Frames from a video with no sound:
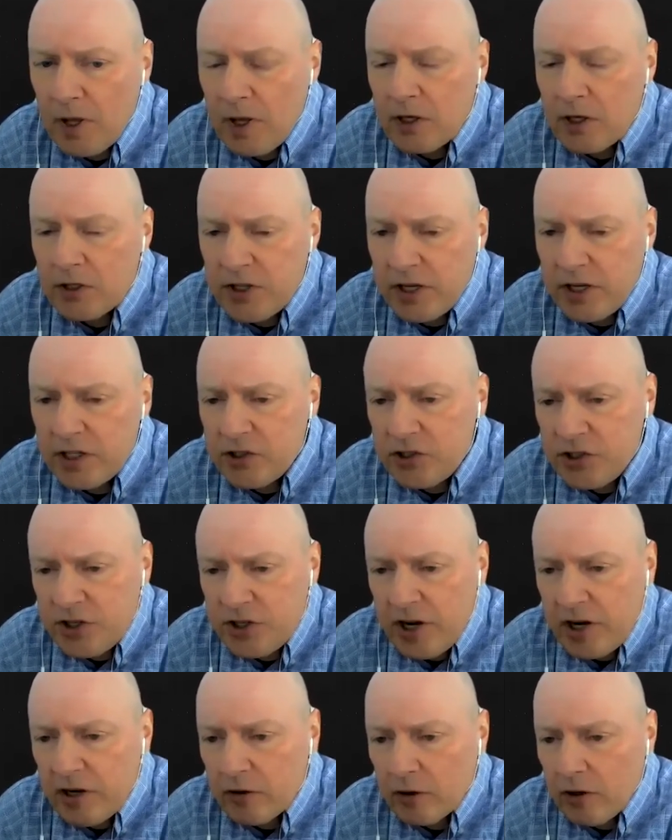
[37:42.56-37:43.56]
In
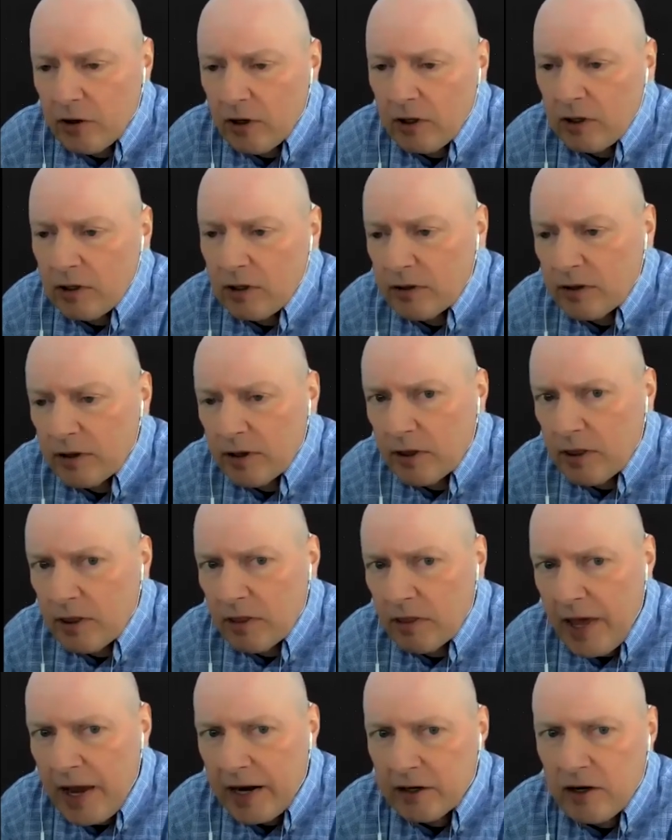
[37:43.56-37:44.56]
general,
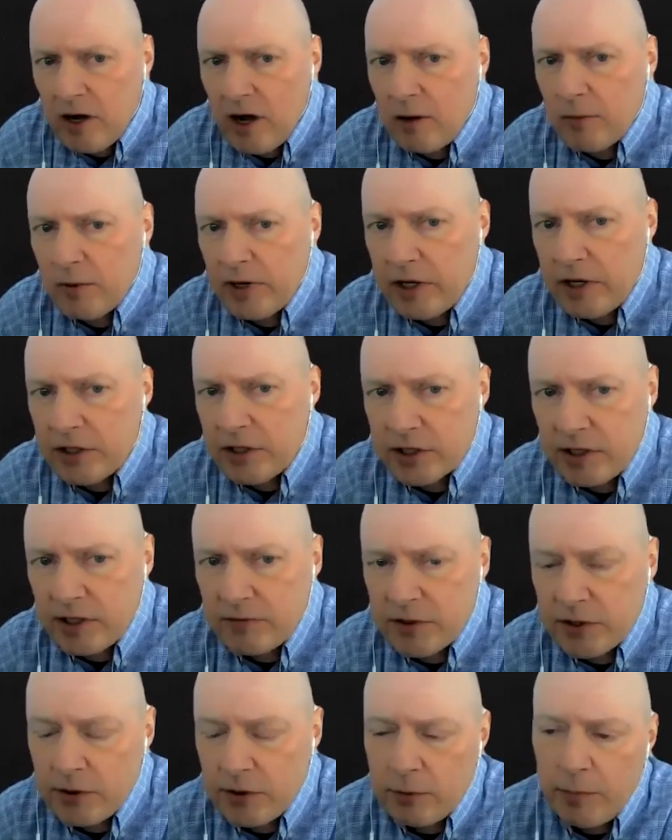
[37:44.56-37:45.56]
that combination
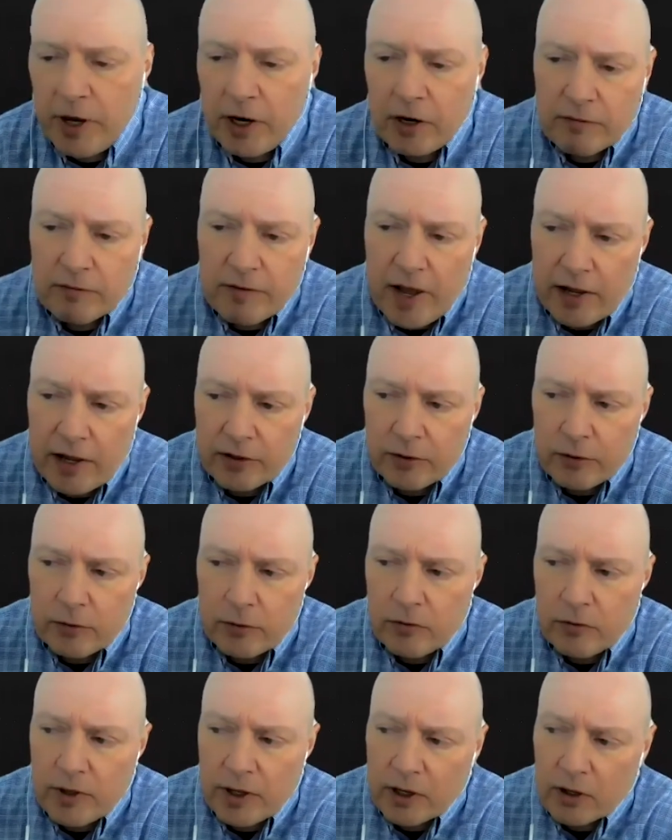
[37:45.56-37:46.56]
gives you better
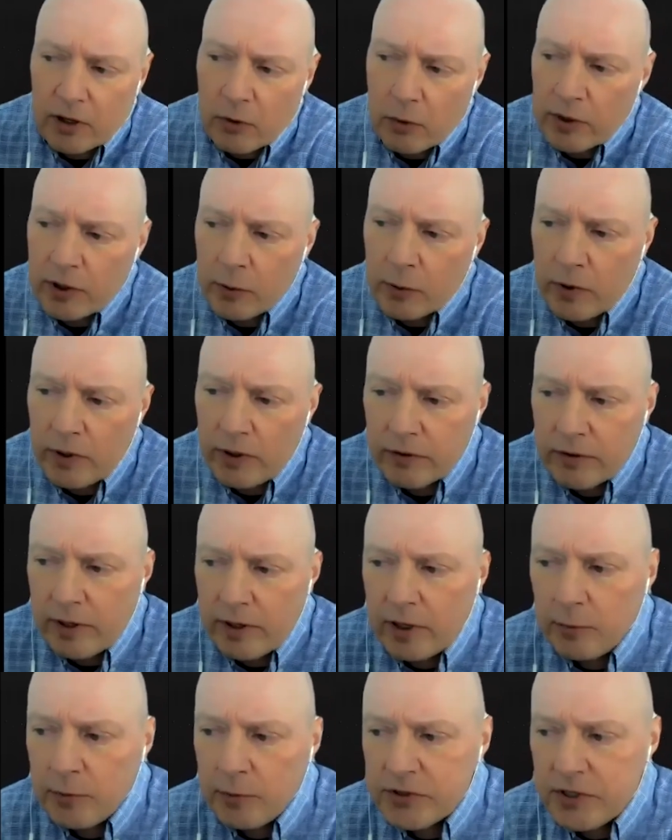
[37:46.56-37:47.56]
value than going with
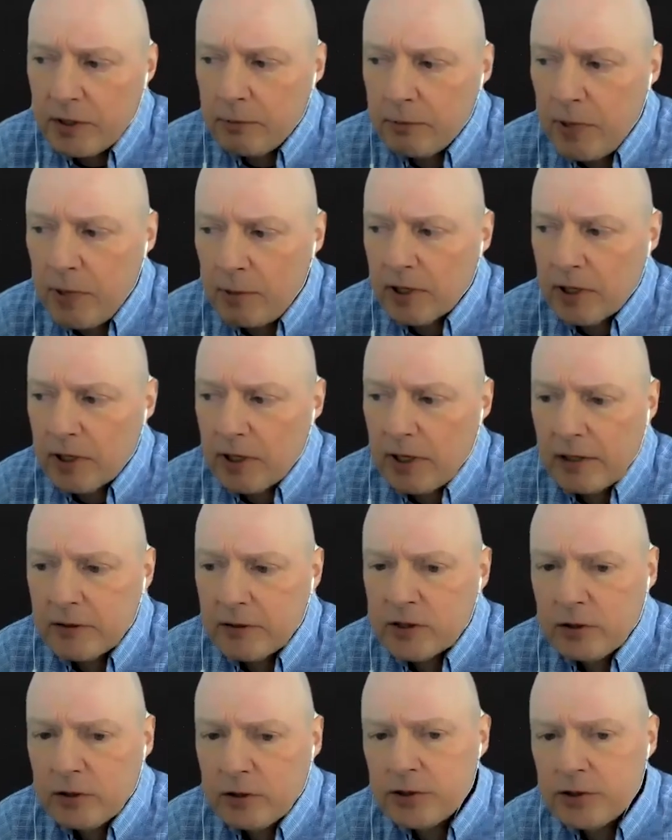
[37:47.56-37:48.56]
100% public cloud
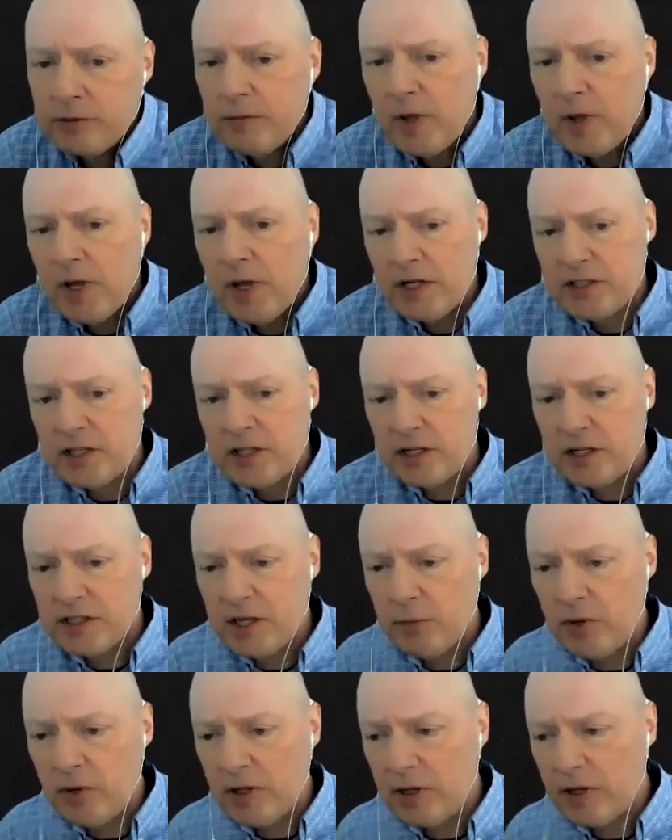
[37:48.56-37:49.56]
solution. So
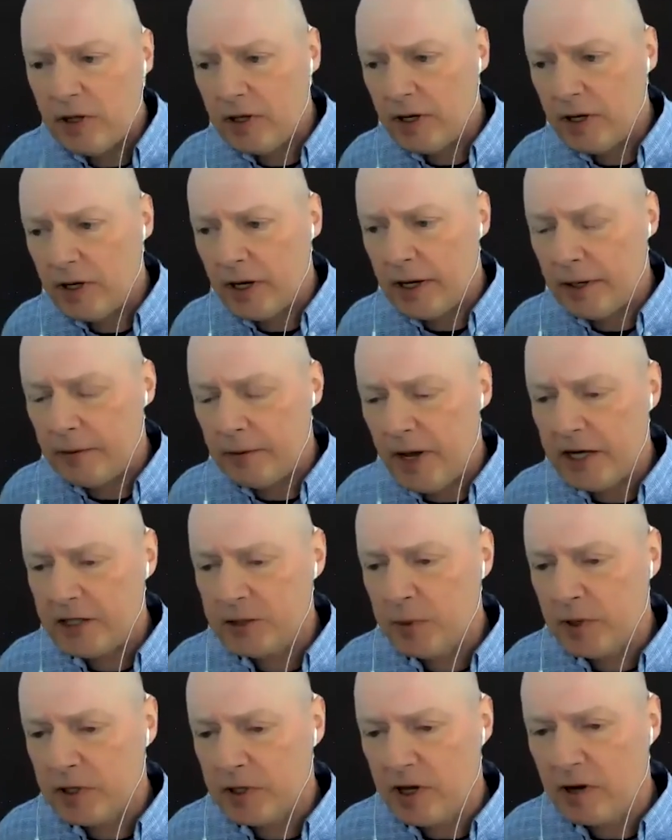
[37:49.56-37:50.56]
some of the
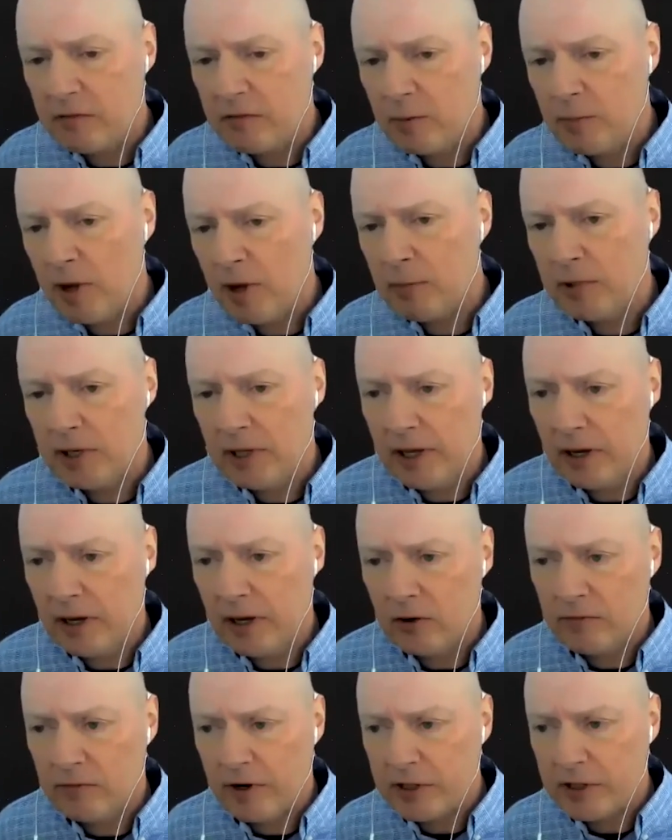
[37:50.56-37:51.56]
aspects of the public cloud
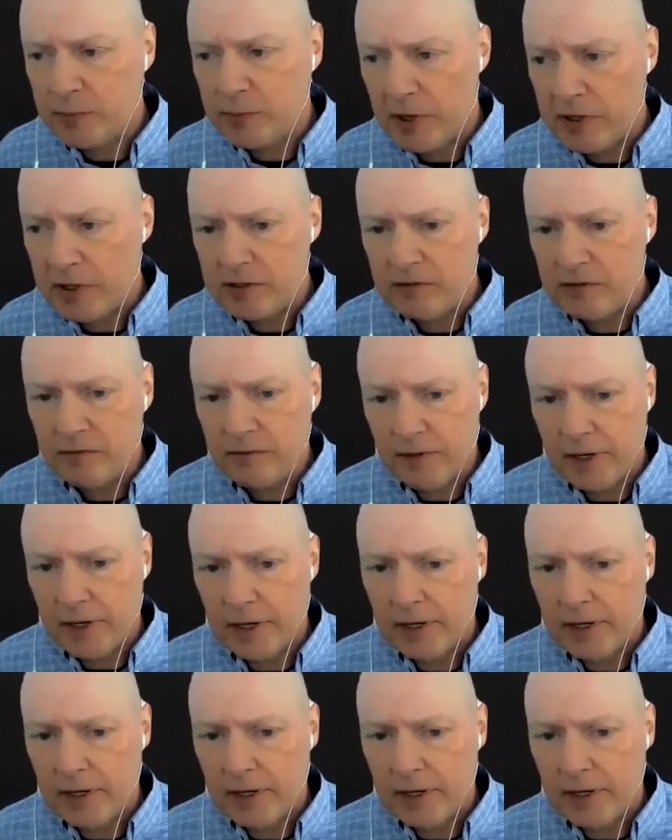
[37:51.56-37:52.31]
are very expensive.